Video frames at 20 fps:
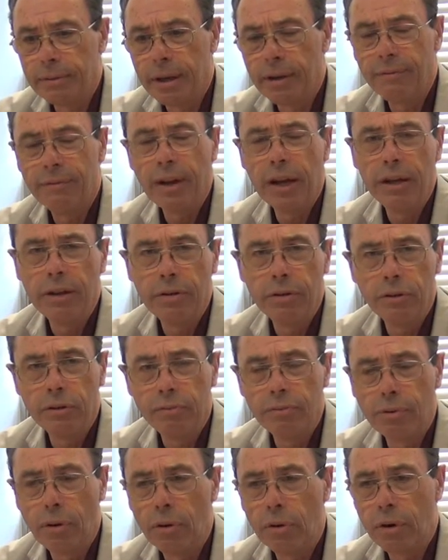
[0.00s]
invent
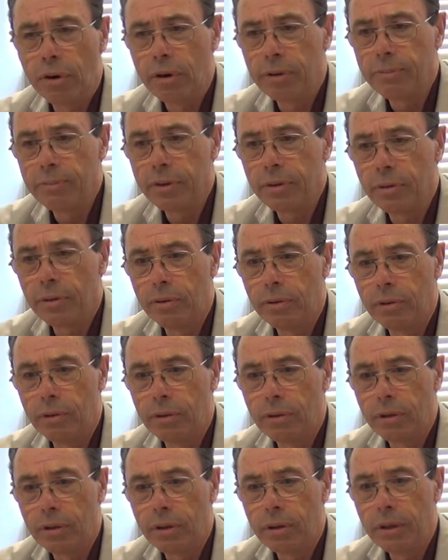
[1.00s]
new forms
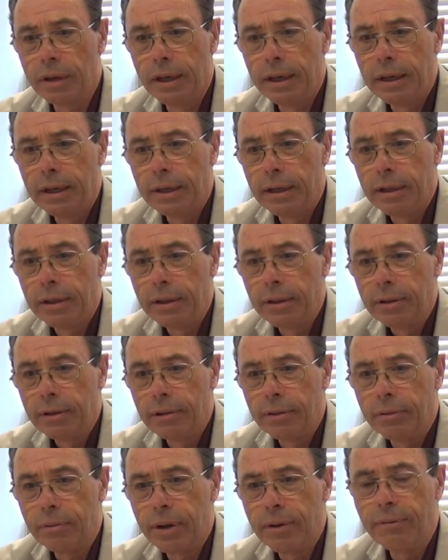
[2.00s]
or
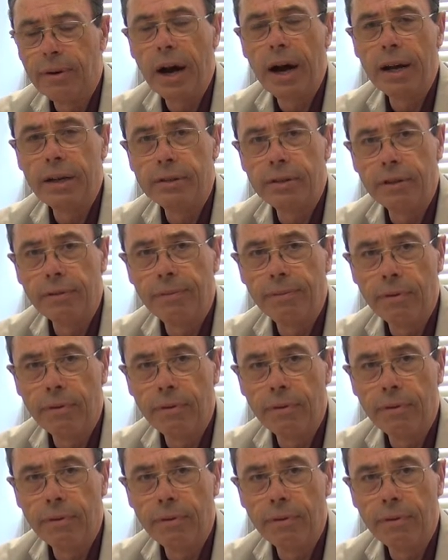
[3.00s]
revise the